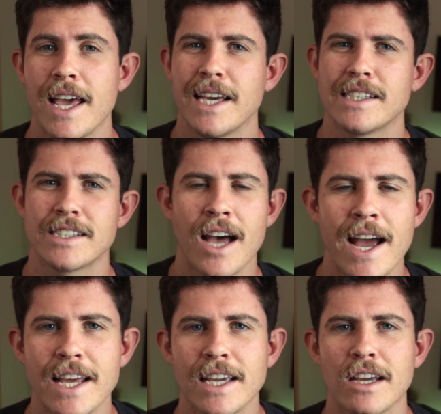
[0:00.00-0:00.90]

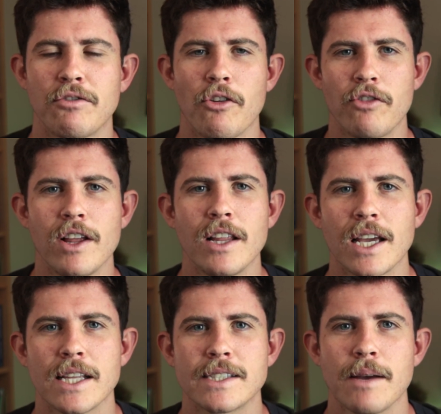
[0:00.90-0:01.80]
exciting and
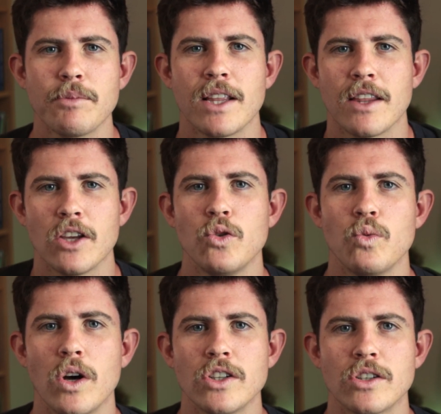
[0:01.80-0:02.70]
fulfilling and something that you
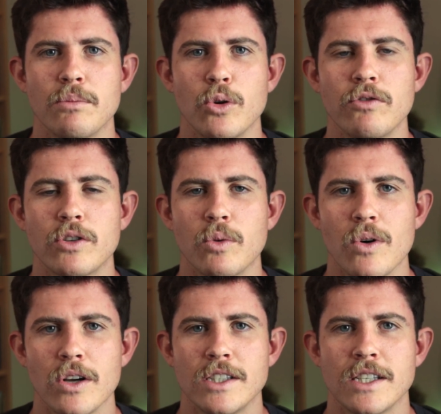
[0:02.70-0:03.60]
want to move
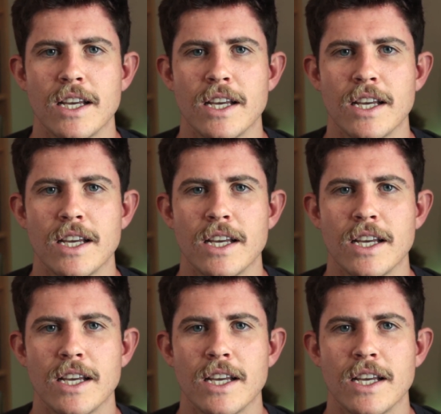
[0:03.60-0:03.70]
towards,